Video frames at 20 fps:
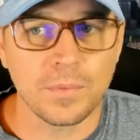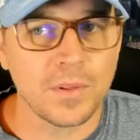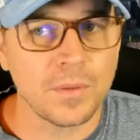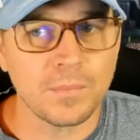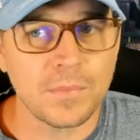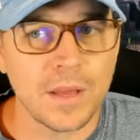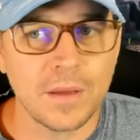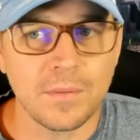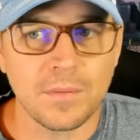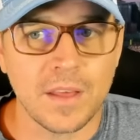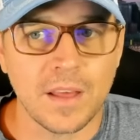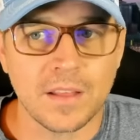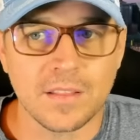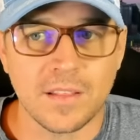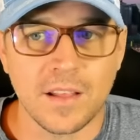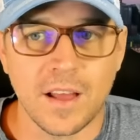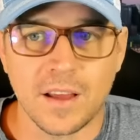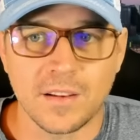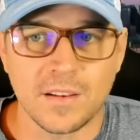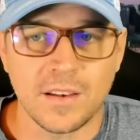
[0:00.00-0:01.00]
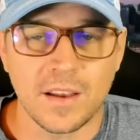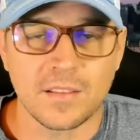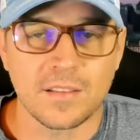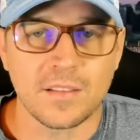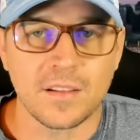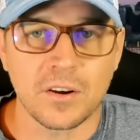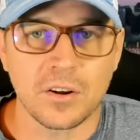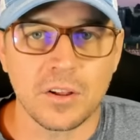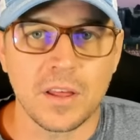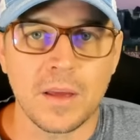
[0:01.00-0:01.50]
Sometimes that's not
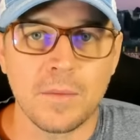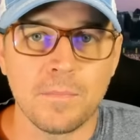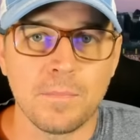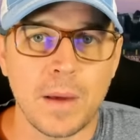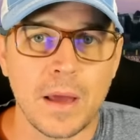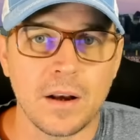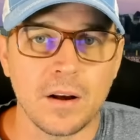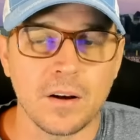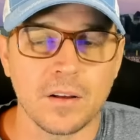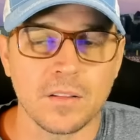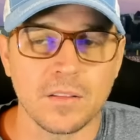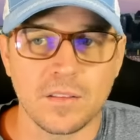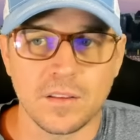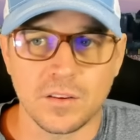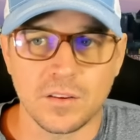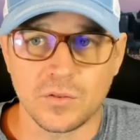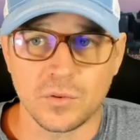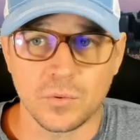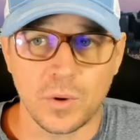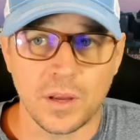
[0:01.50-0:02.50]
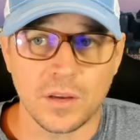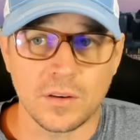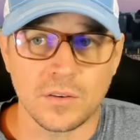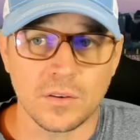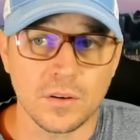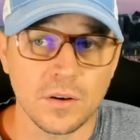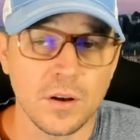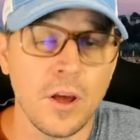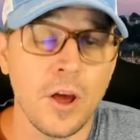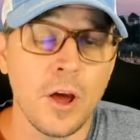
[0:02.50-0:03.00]
necessarily a bet on
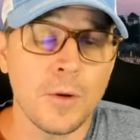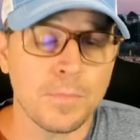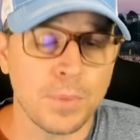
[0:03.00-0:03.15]
situation,